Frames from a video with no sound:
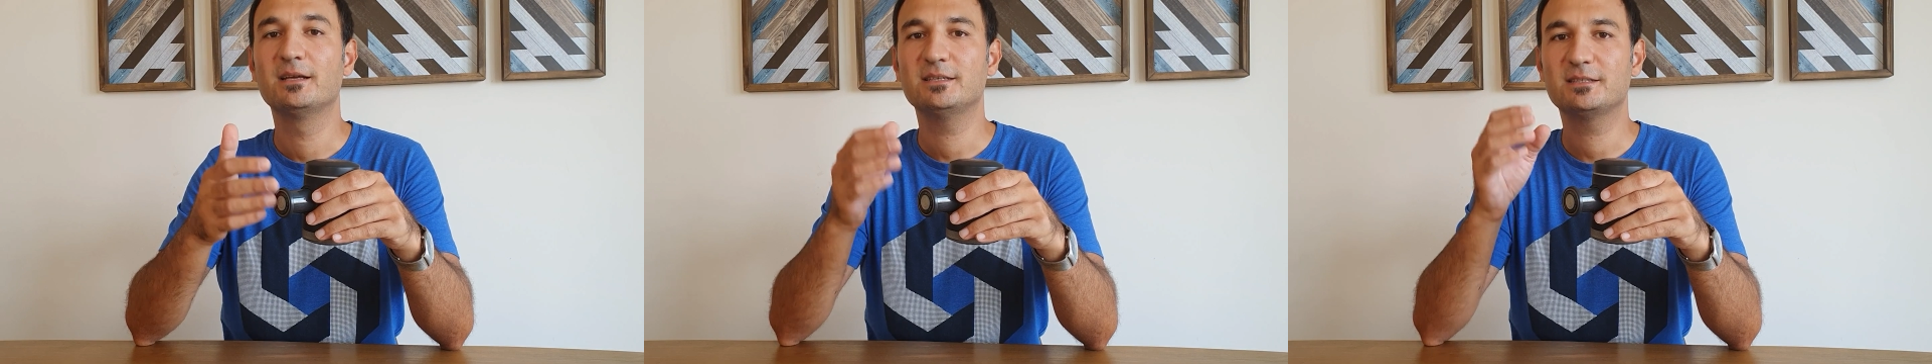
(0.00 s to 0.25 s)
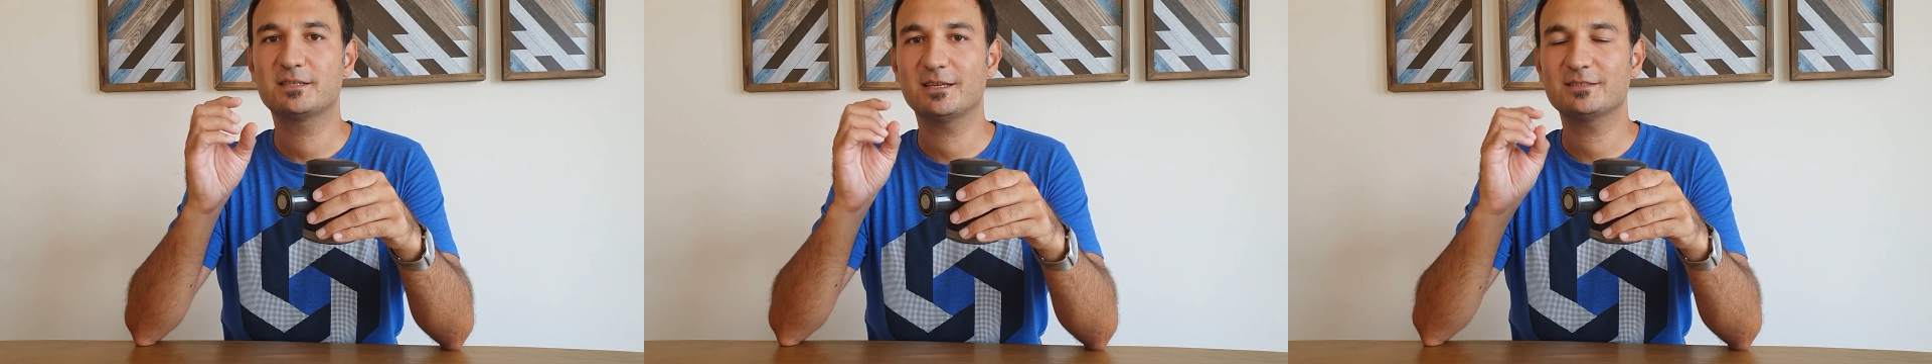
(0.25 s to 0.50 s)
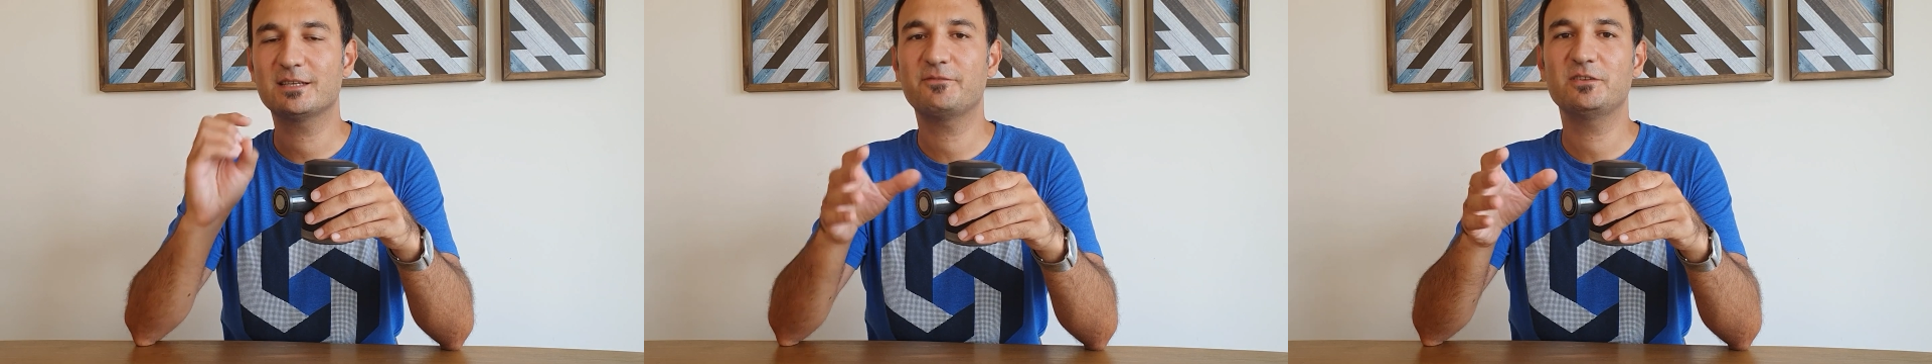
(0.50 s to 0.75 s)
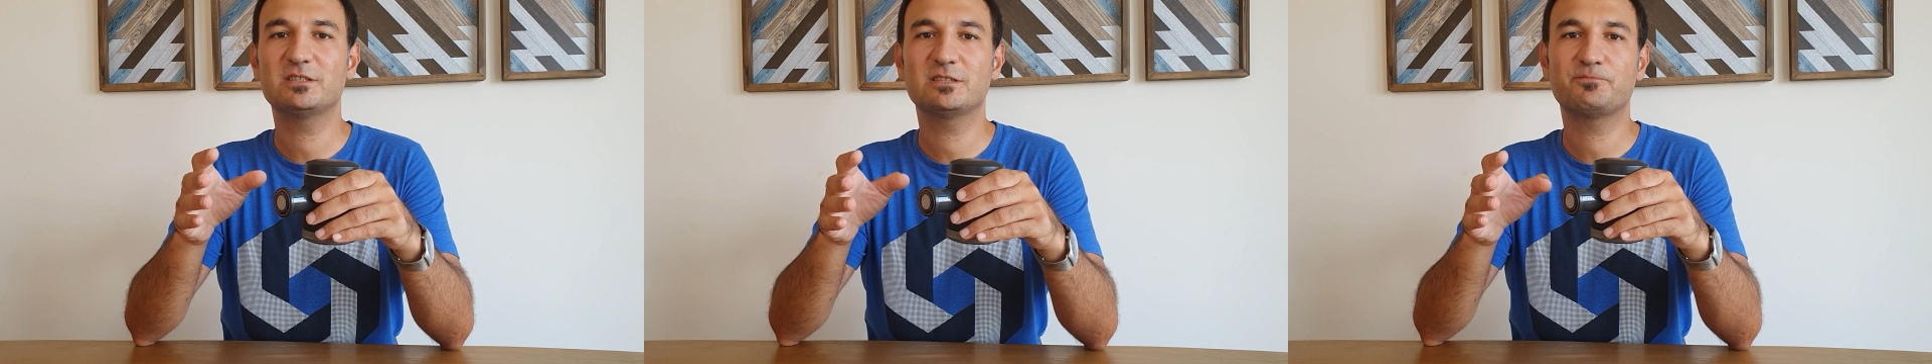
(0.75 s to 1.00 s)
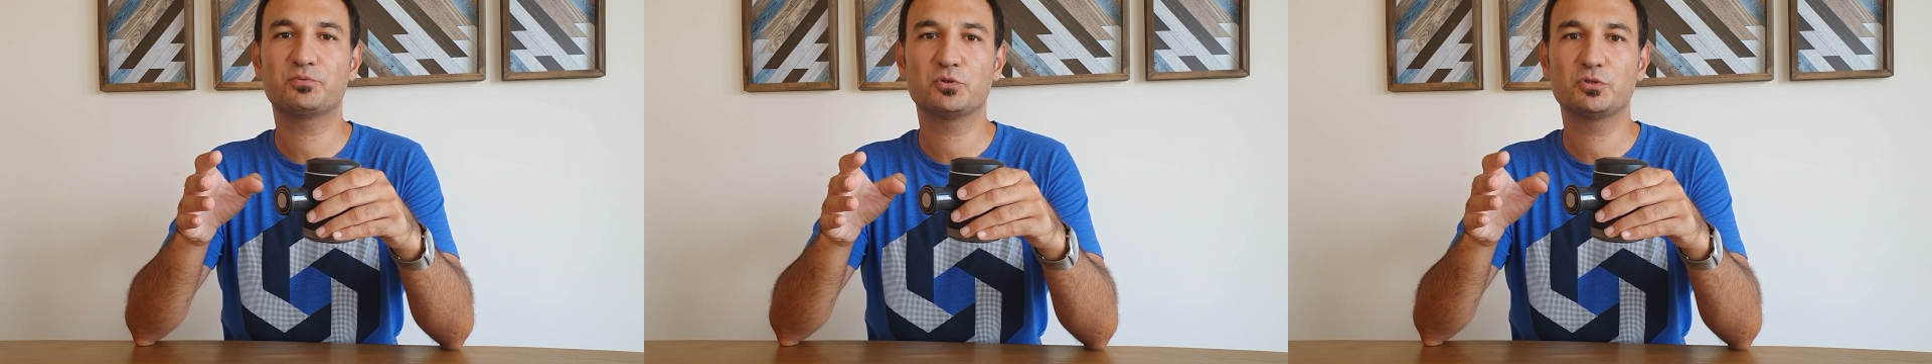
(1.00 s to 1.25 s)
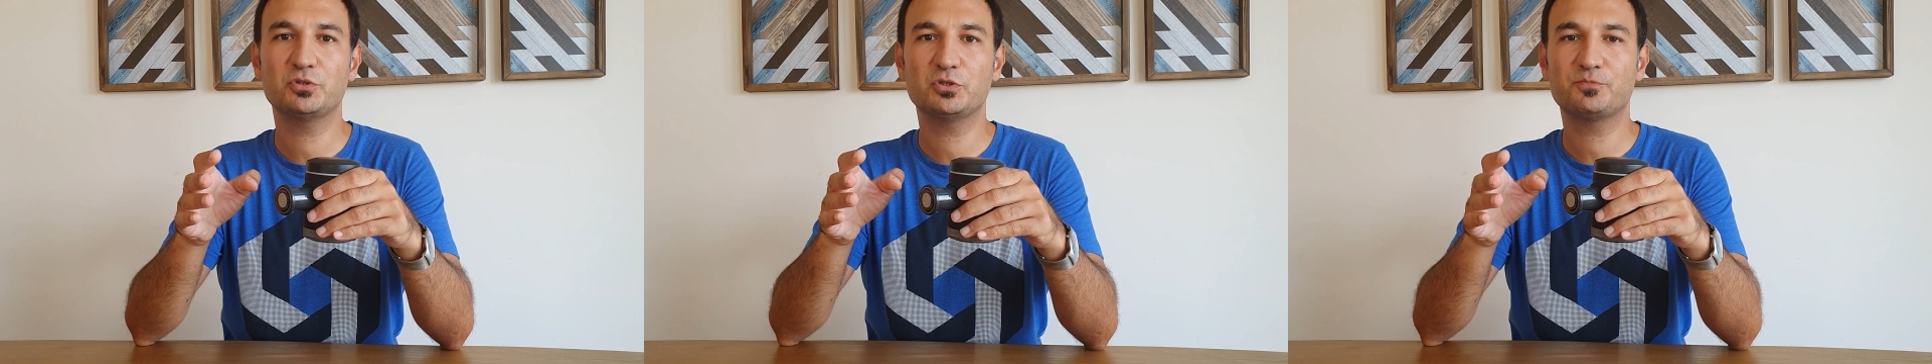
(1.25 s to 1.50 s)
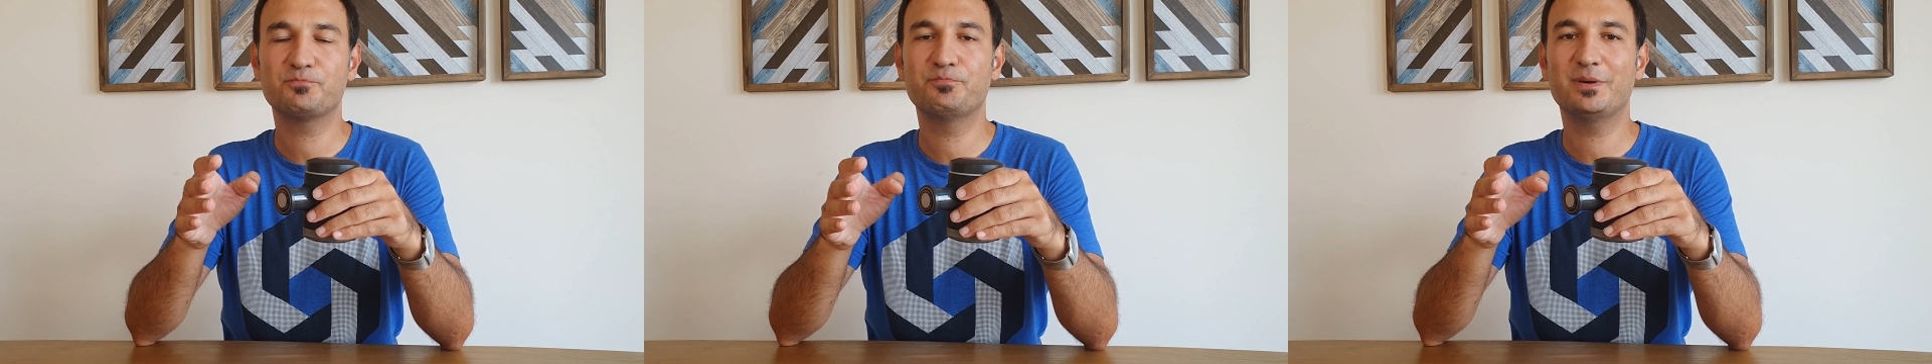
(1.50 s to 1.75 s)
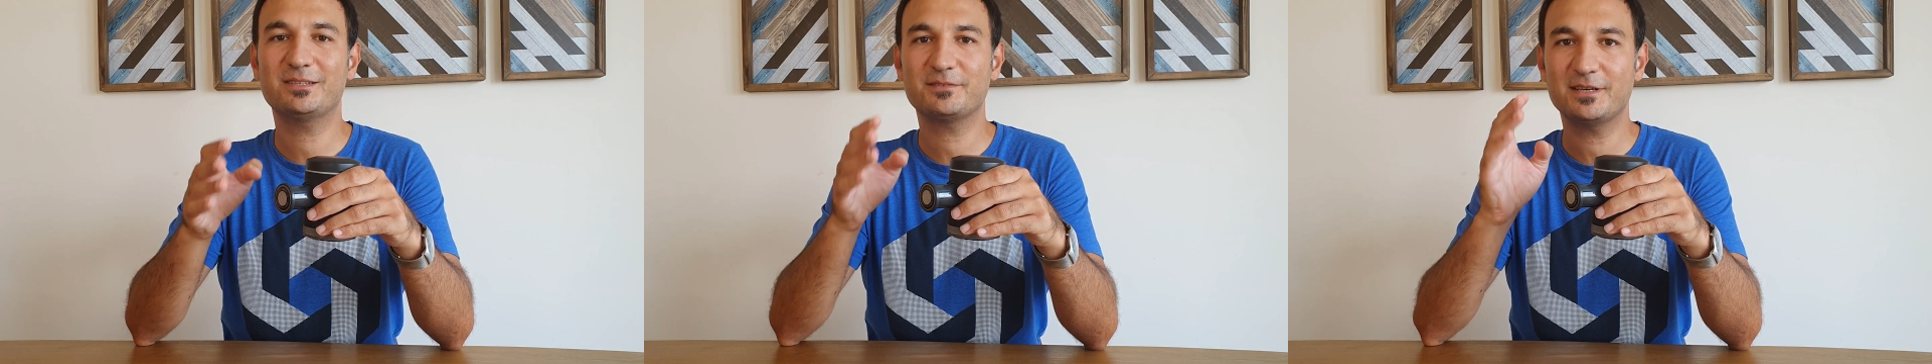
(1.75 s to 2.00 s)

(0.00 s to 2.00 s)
It can definitely produce better